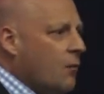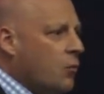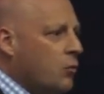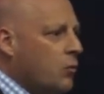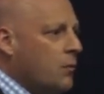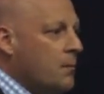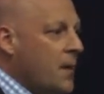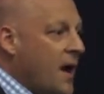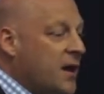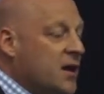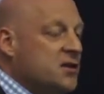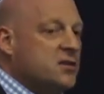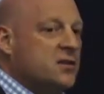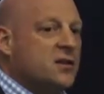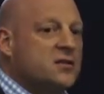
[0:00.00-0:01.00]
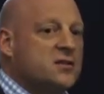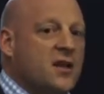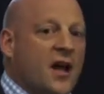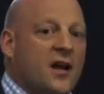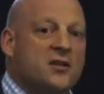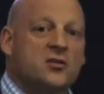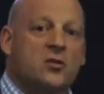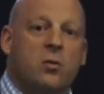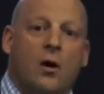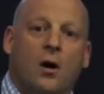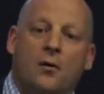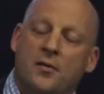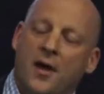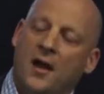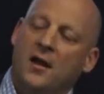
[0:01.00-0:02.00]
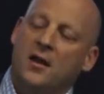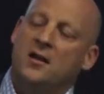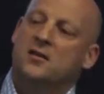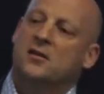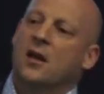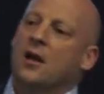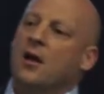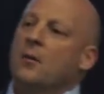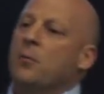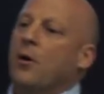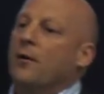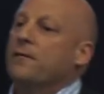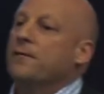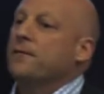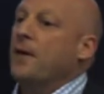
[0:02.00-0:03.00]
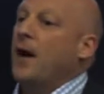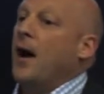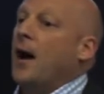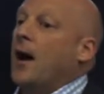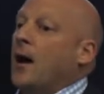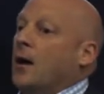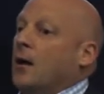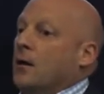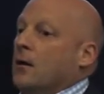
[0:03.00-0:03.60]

We will manage the status quo. That is by far